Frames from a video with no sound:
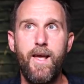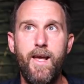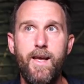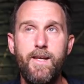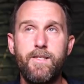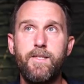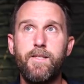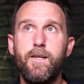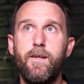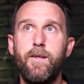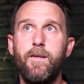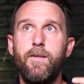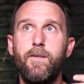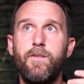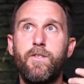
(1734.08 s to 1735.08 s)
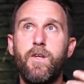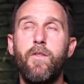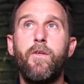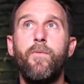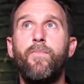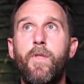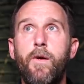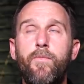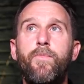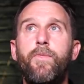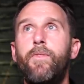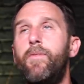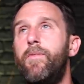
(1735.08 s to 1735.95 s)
is so that the,